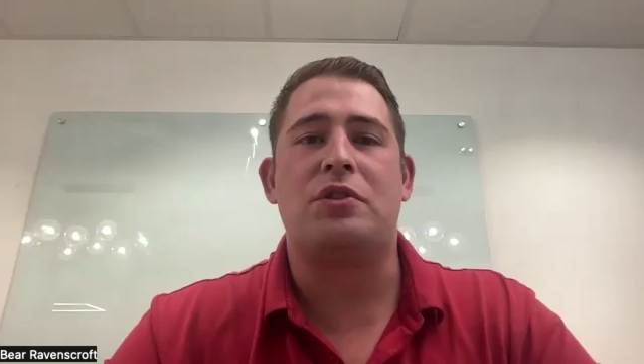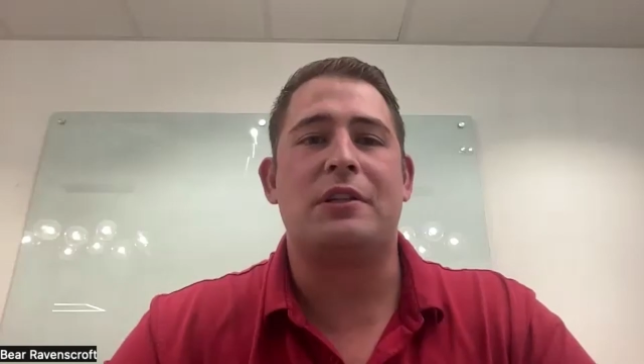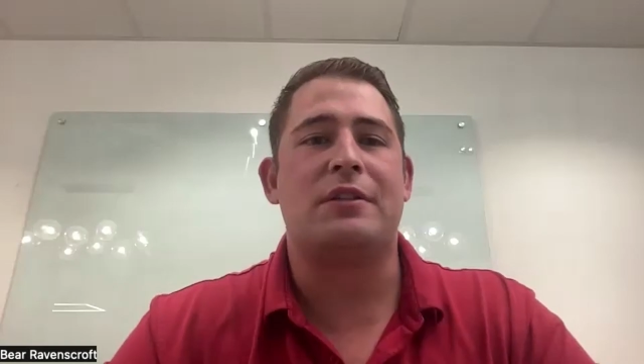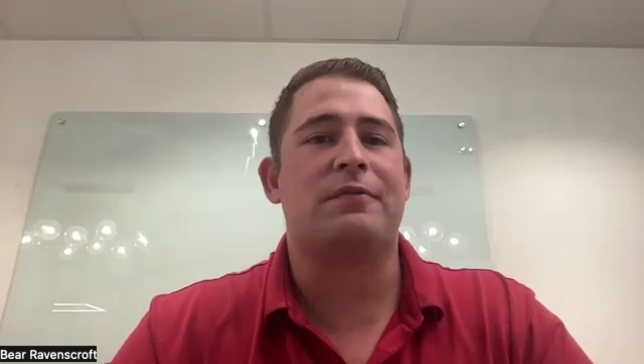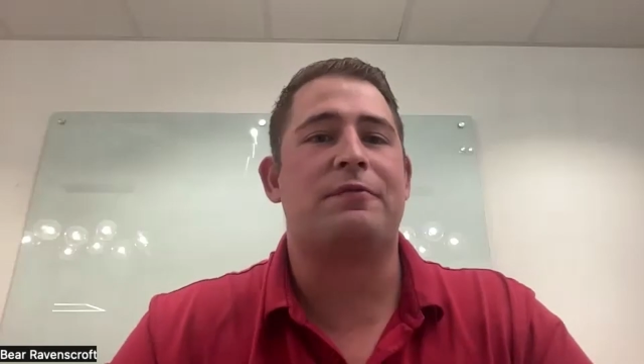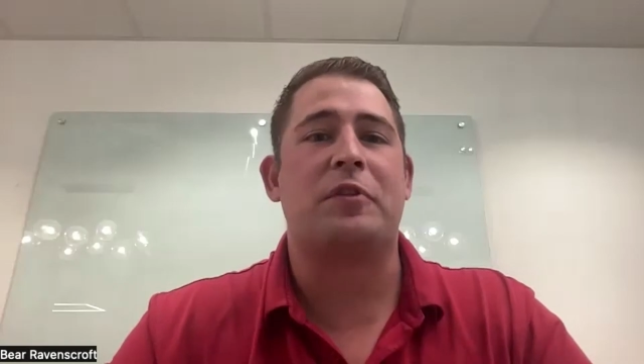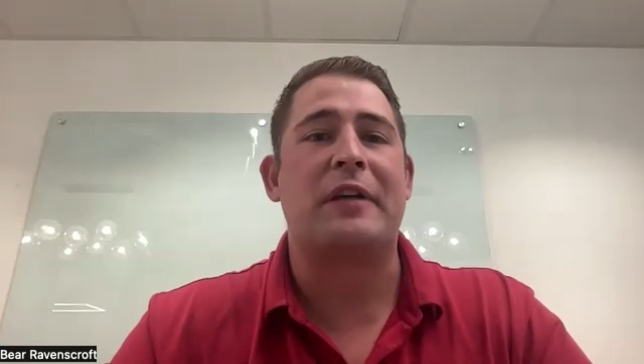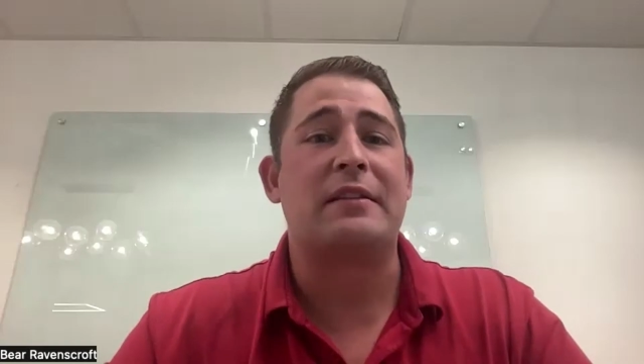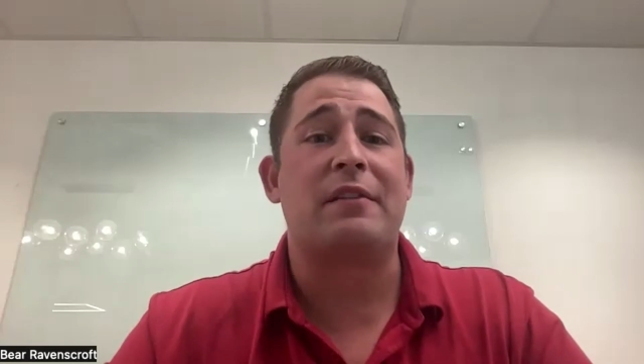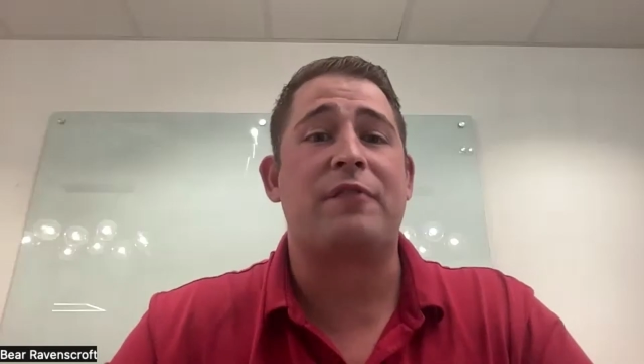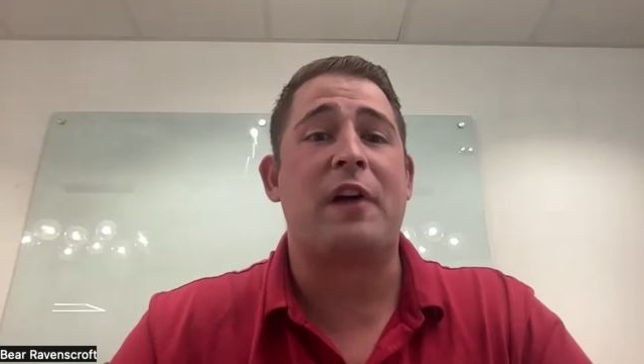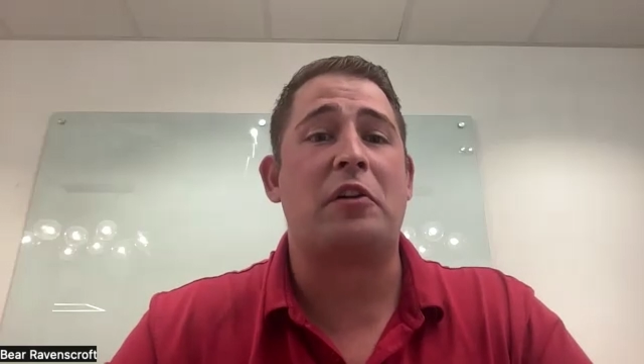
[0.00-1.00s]
just
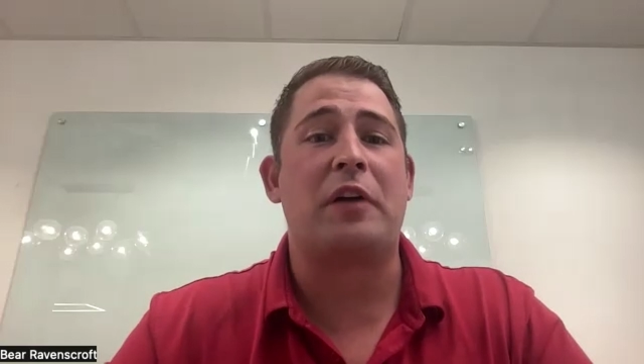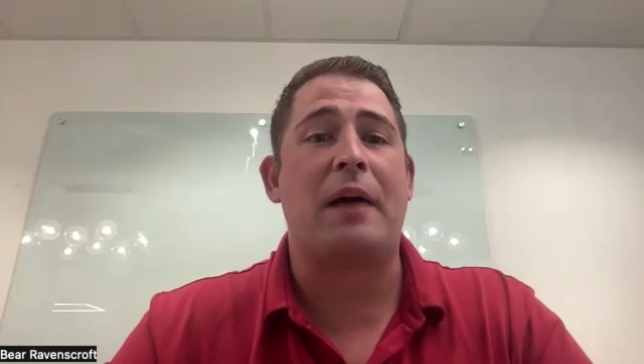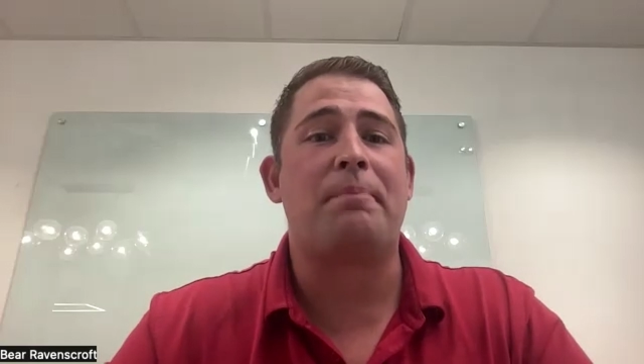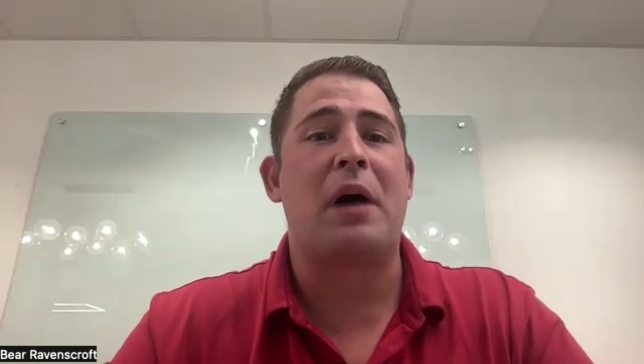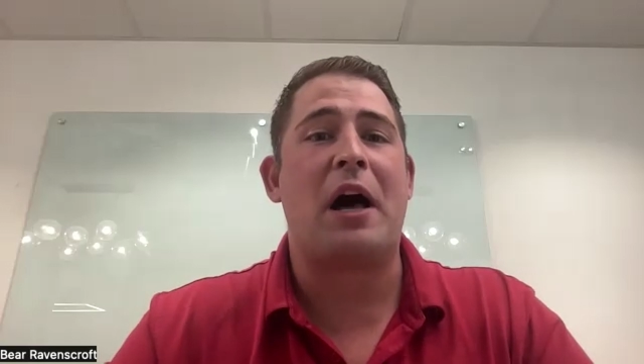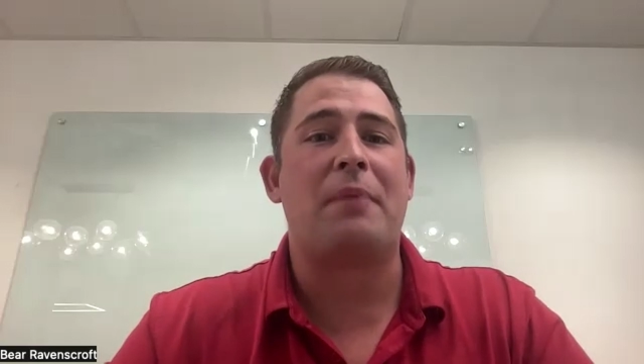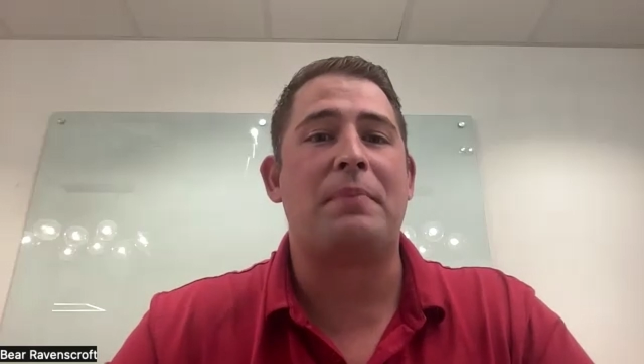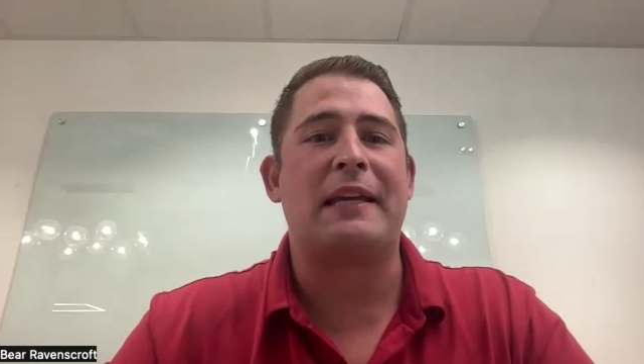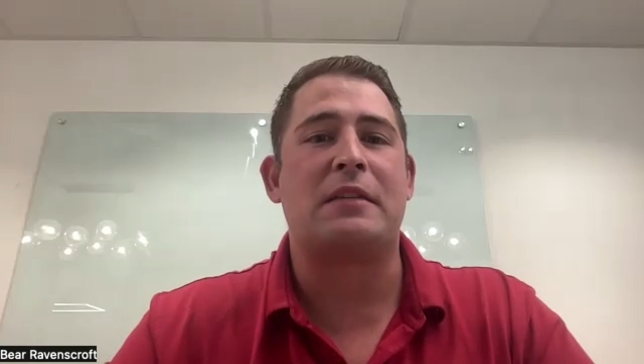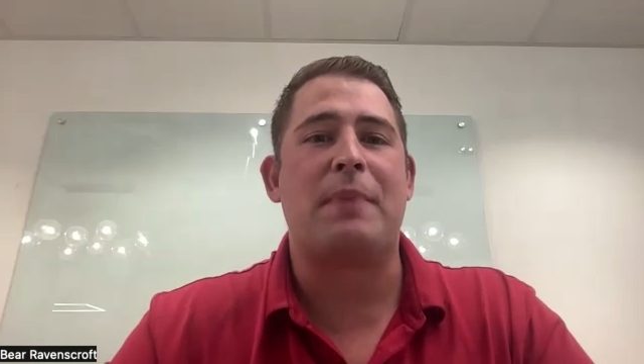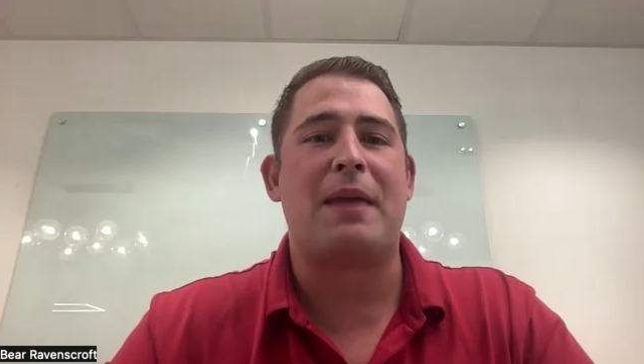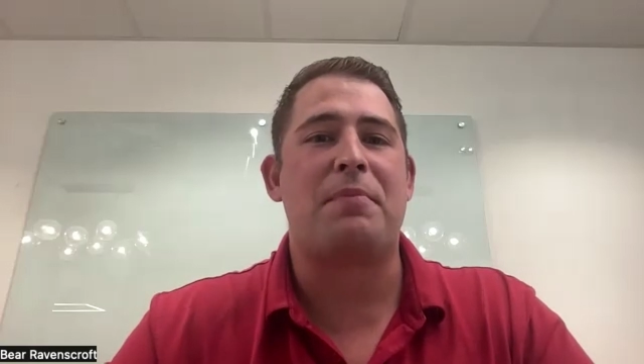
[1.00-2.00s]
forget to follow up on
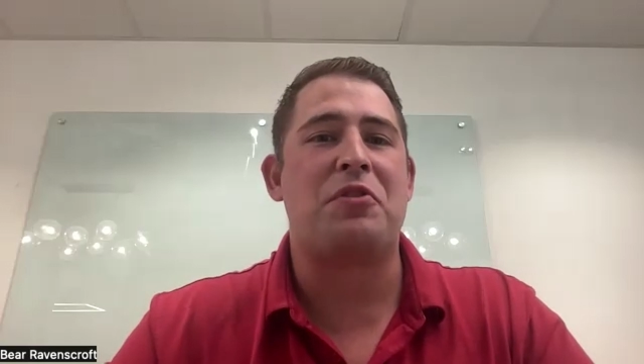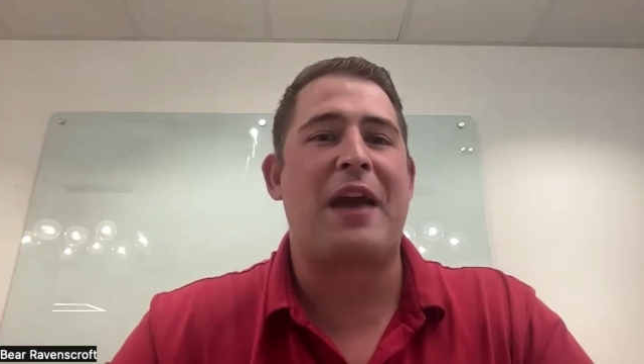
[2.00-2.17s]
because maybe